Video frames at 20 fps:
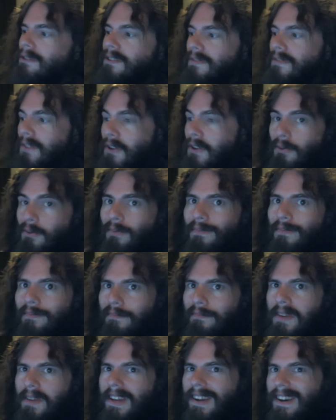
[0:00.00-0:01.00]
of you
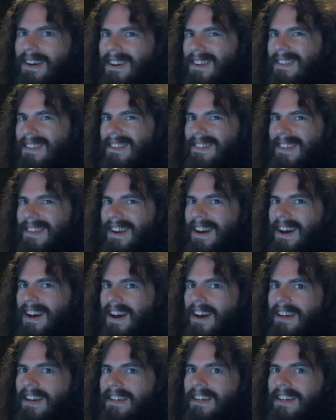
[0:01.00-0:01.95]
because uh,